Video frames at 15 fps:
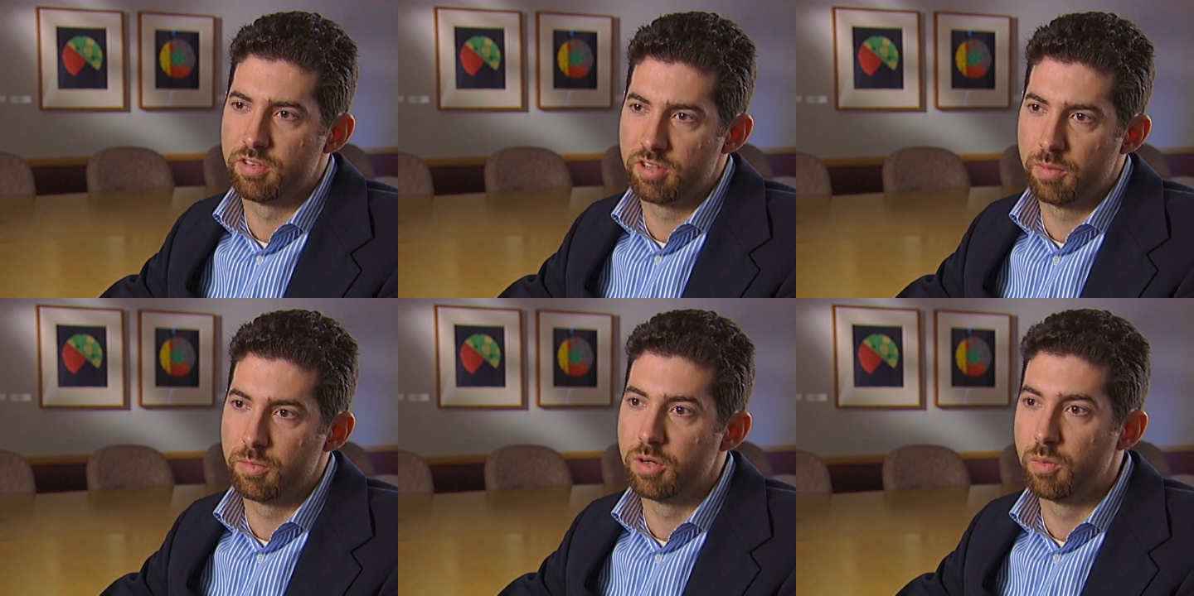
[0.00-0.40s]

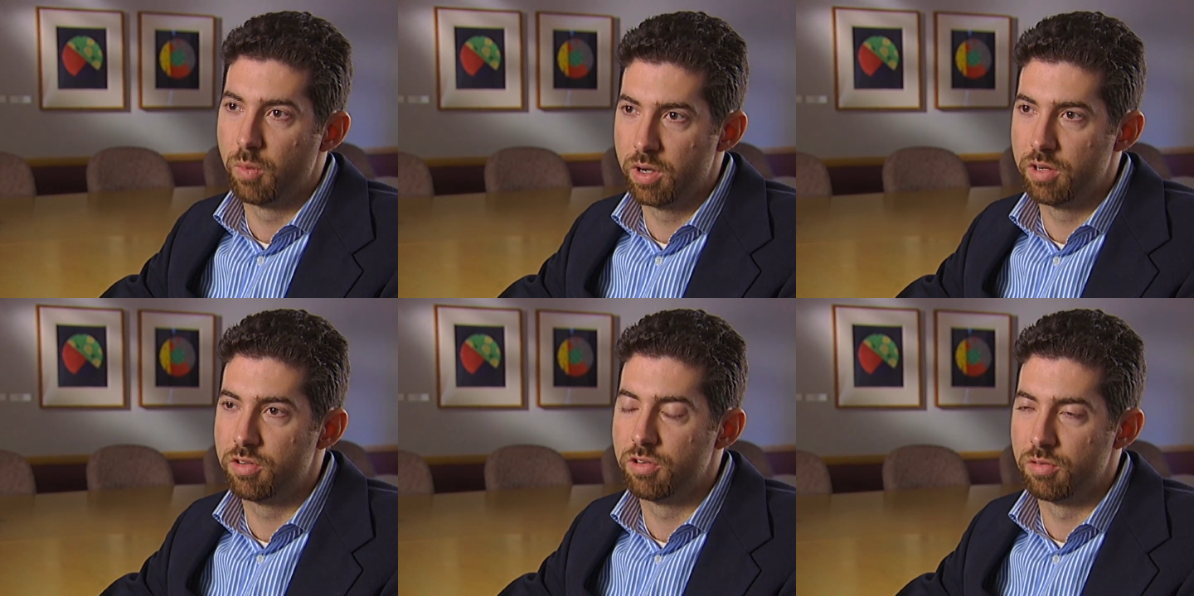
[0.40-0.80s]
It's someone who
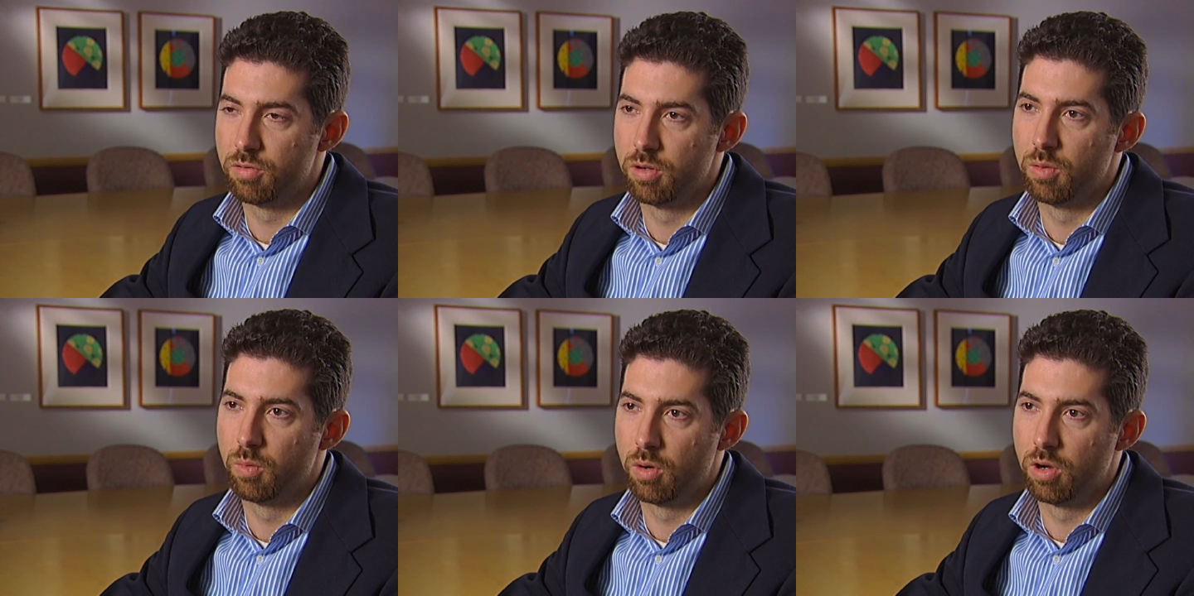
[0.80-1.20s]
went into the
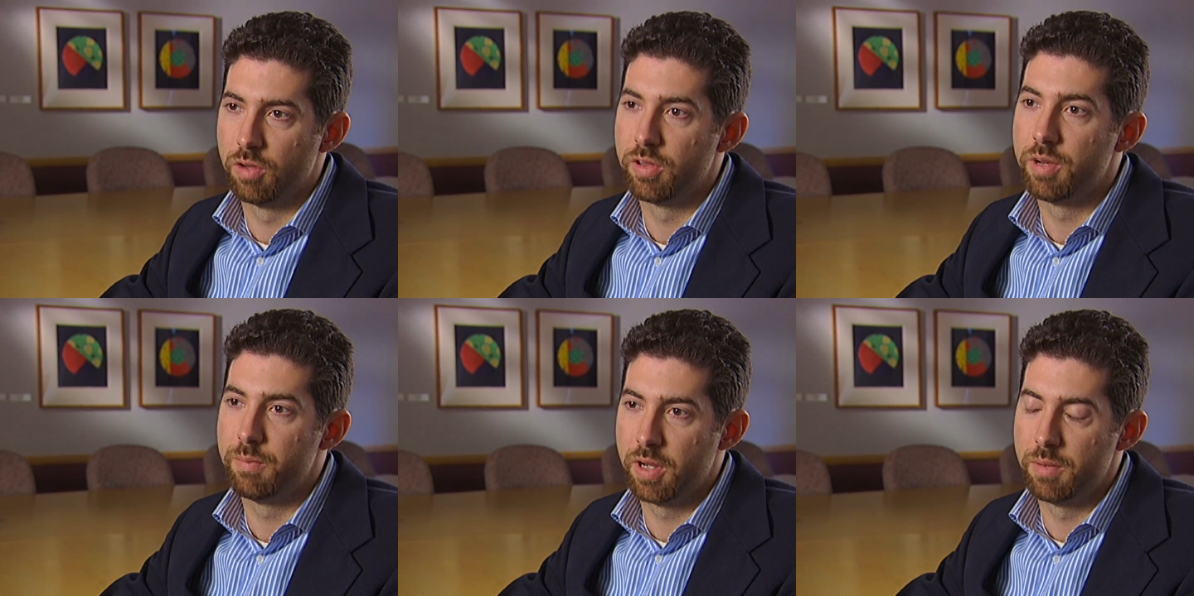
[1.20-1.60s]
real
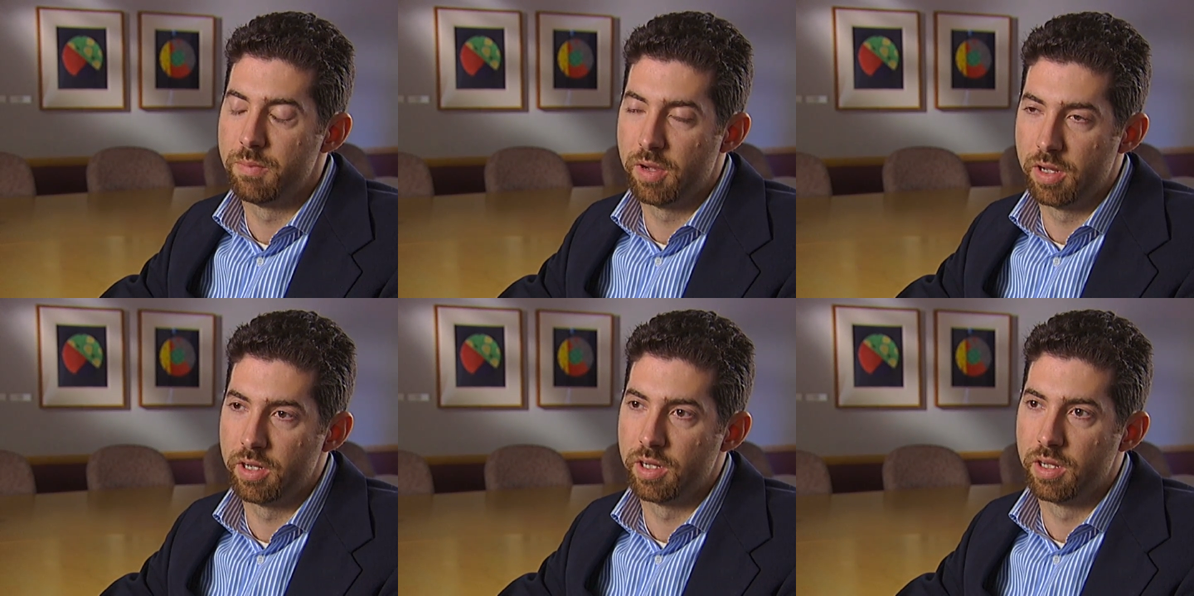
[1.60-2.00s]
world and made
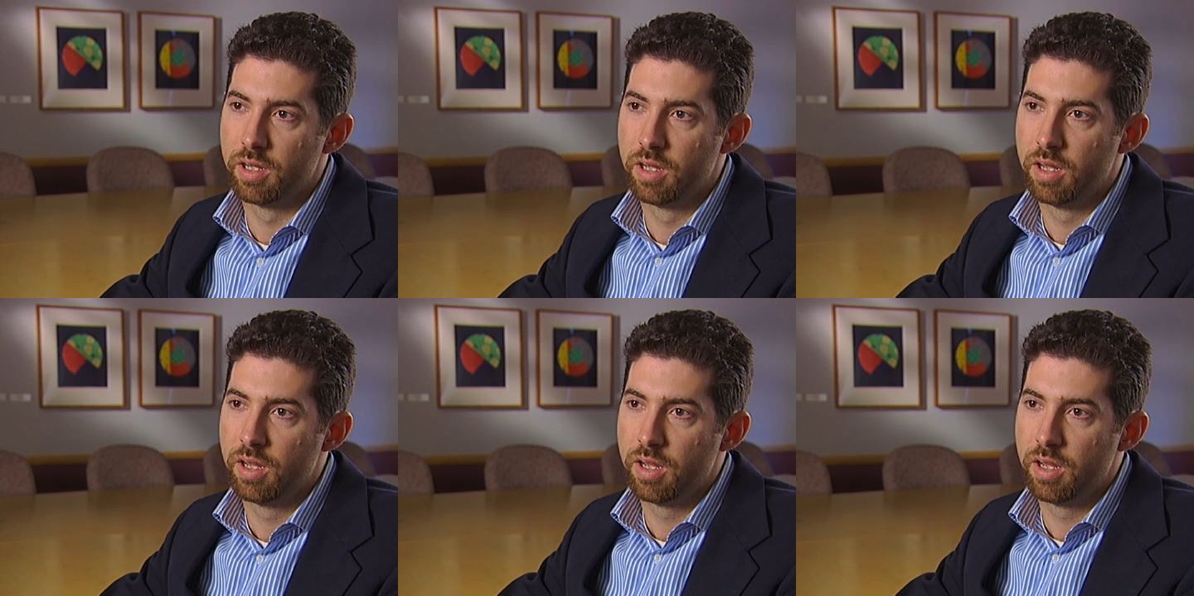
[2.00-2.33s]
money,